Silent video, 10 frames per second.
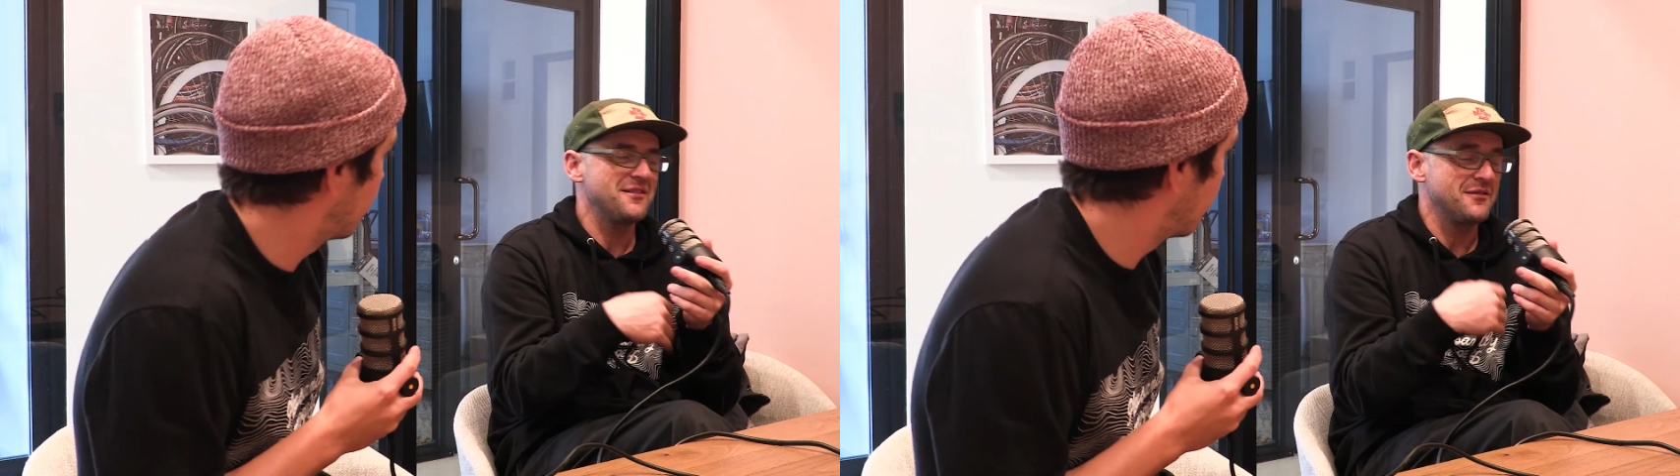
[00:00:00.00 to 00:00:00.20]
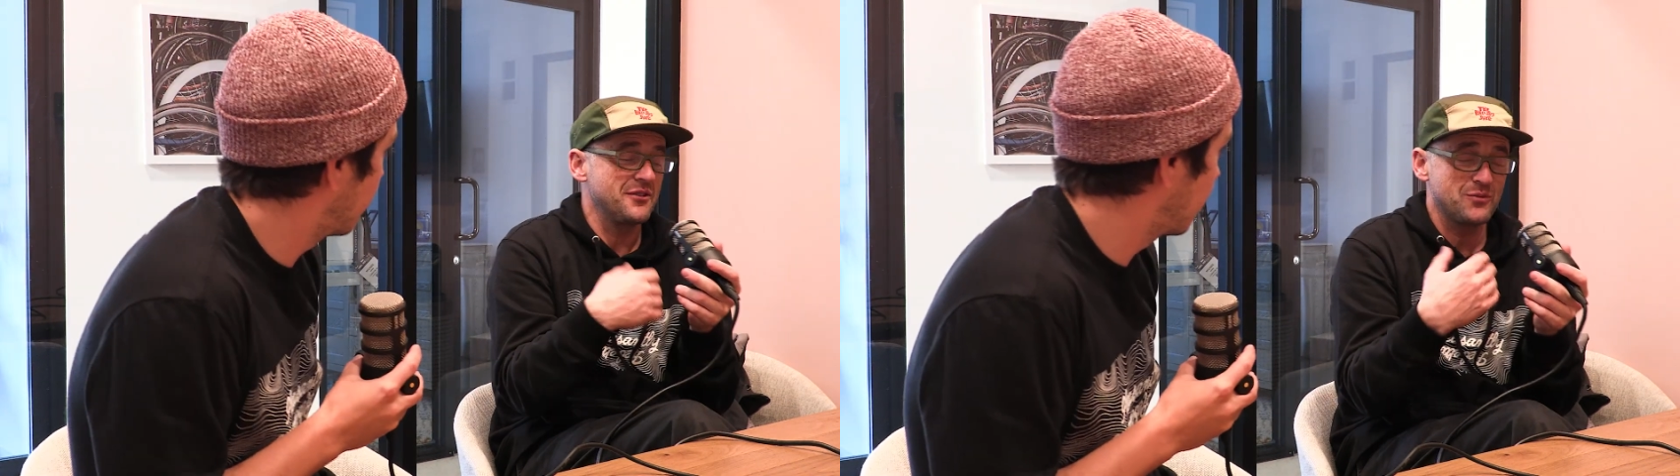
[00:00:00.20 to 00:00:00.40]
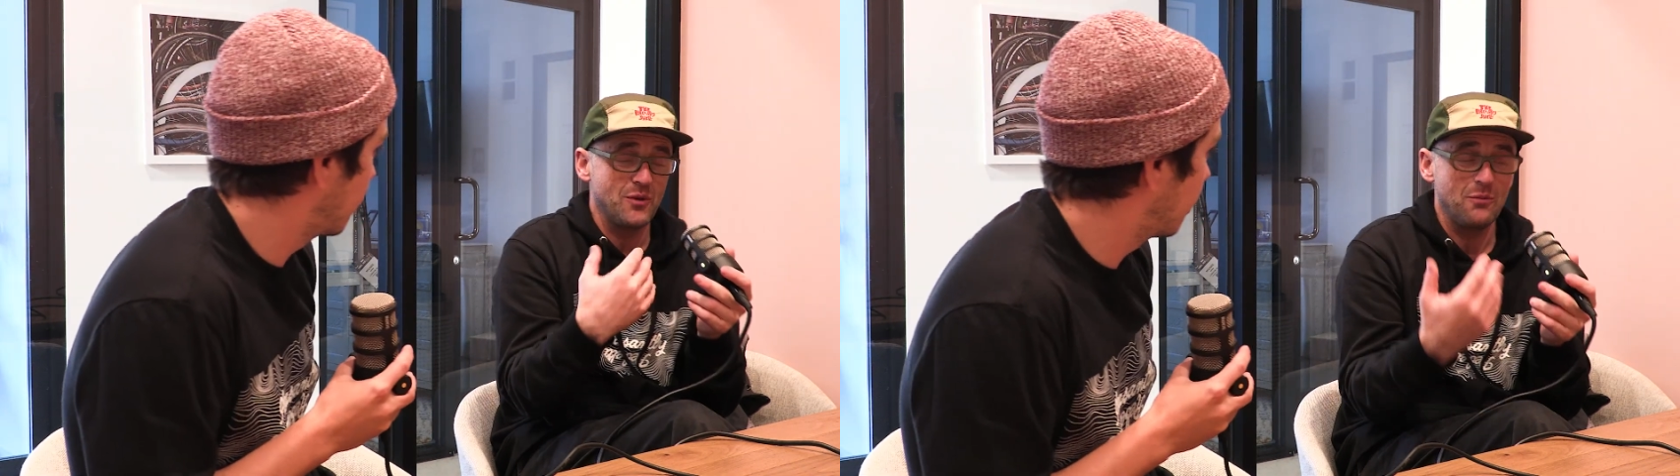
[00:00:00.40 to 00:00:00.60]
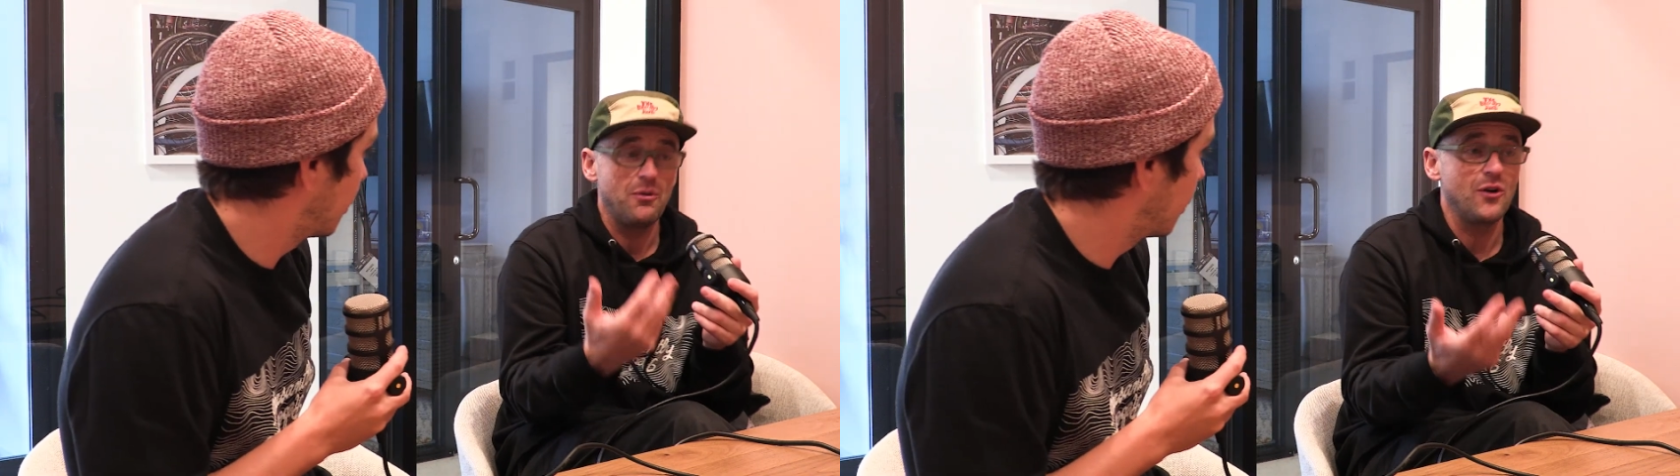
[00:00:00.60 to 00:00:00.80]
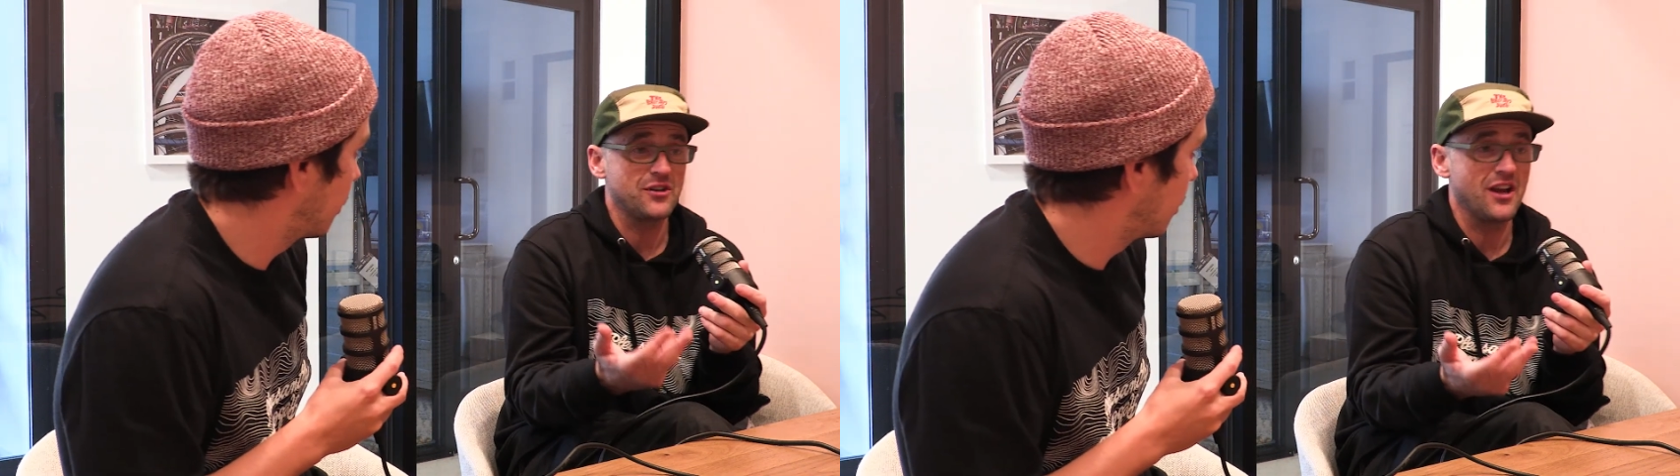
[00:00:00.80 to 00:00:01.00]
the Swell
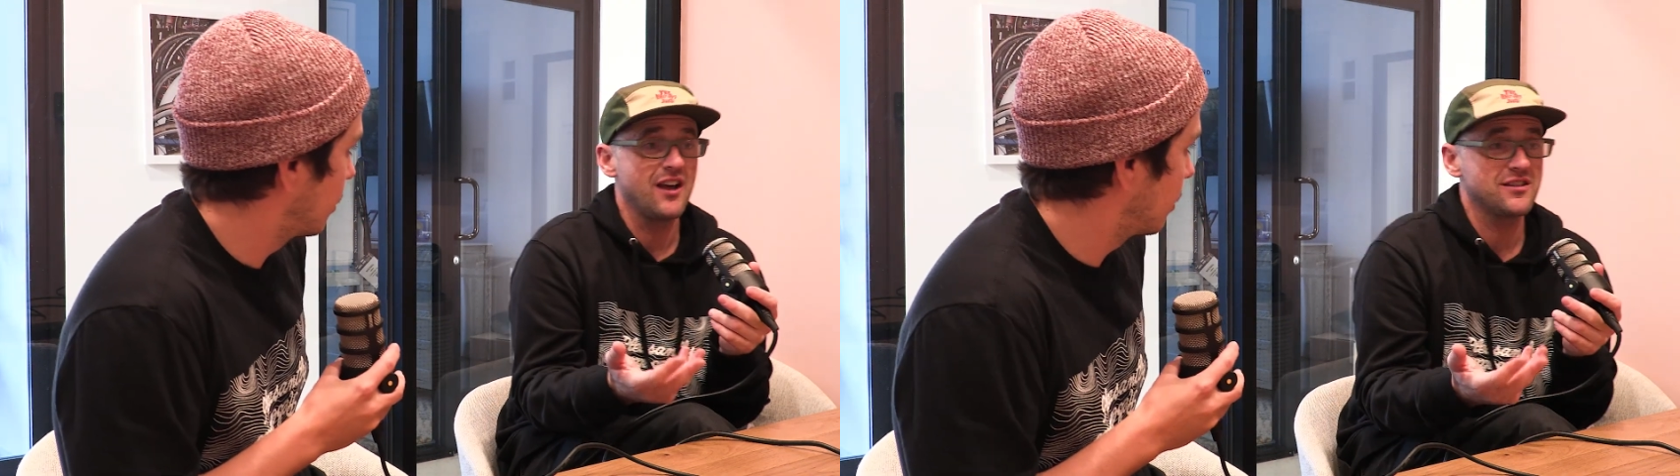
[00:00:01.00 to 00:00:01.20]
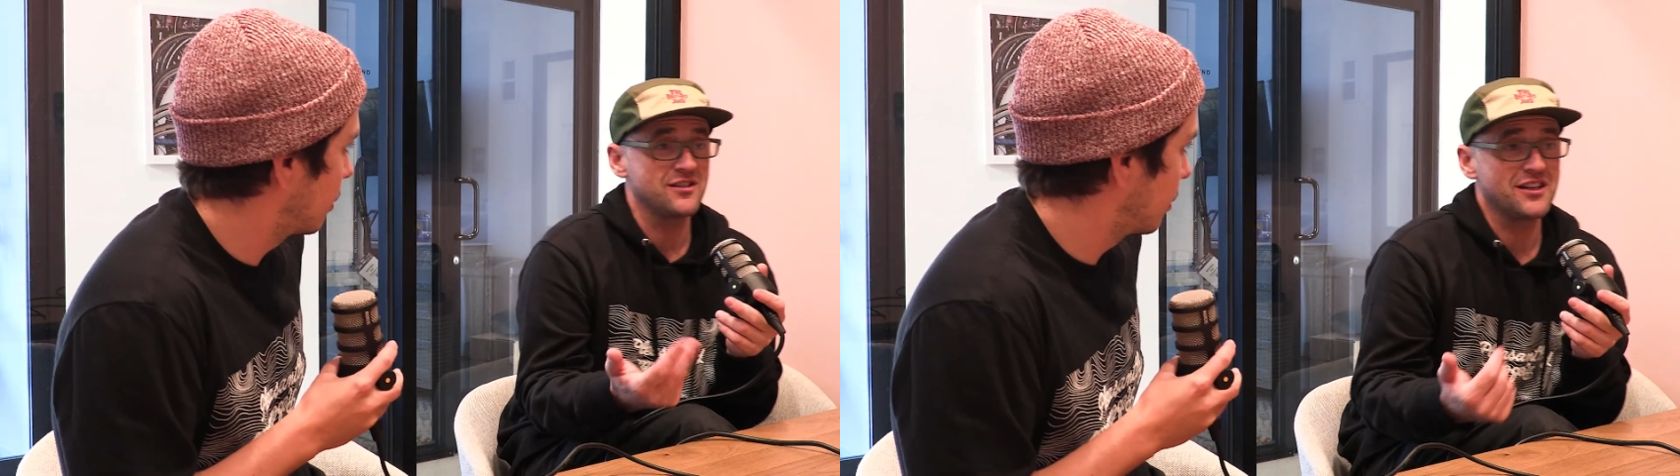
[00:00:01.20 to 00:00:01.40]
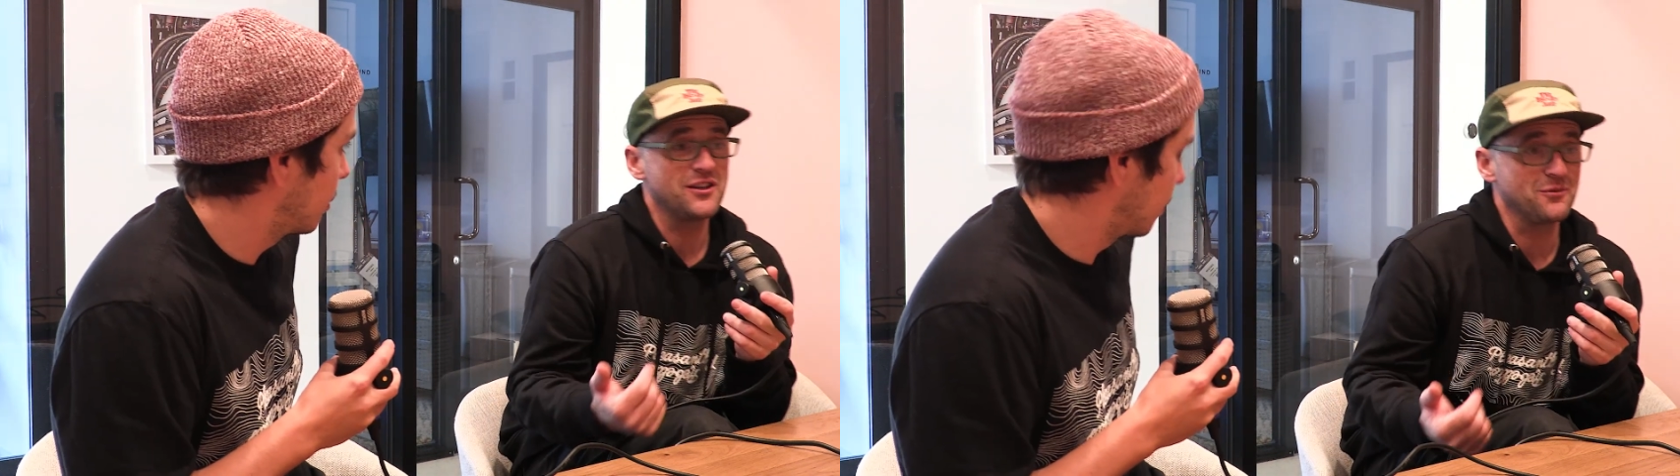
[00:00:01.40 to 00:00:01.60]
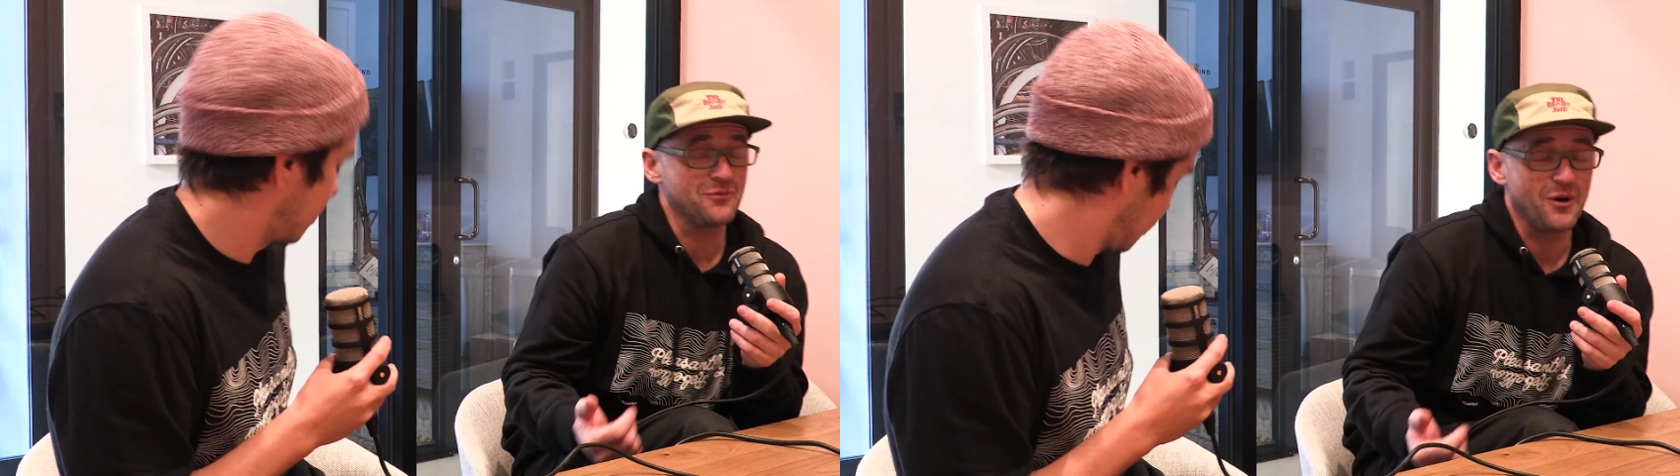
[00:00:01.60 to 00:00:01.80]
Podcast and the Kiln